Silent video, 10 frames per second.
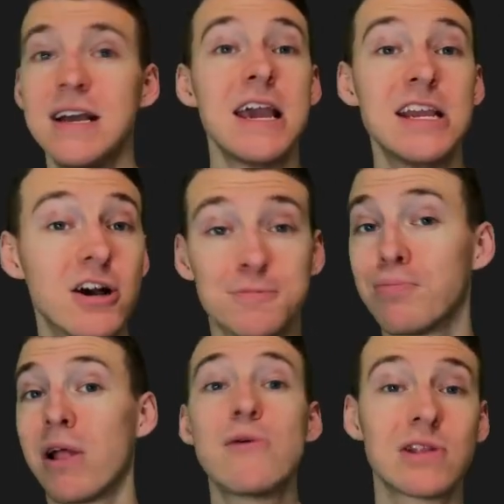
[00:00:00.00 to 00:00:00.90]
he does
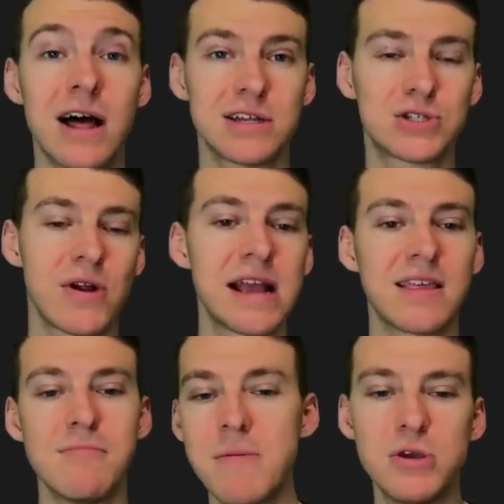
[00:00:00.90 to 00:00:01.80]
play with a lot of strength,
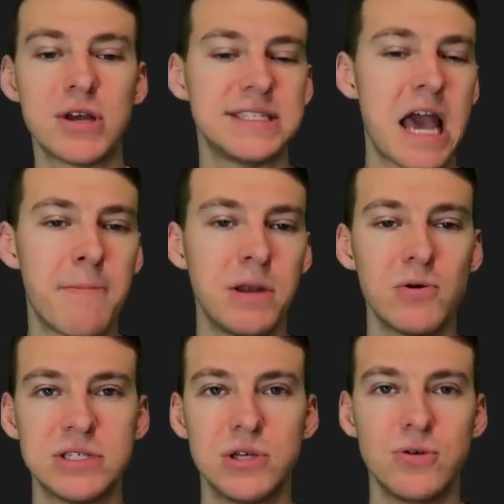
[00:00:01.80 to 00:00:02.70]
and maybe you can tap into
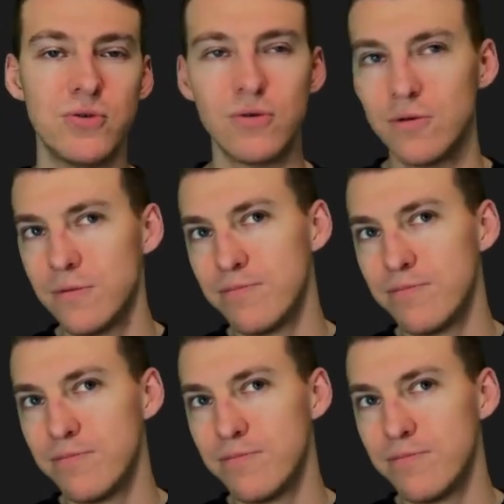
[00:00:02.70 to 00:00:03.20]
it too,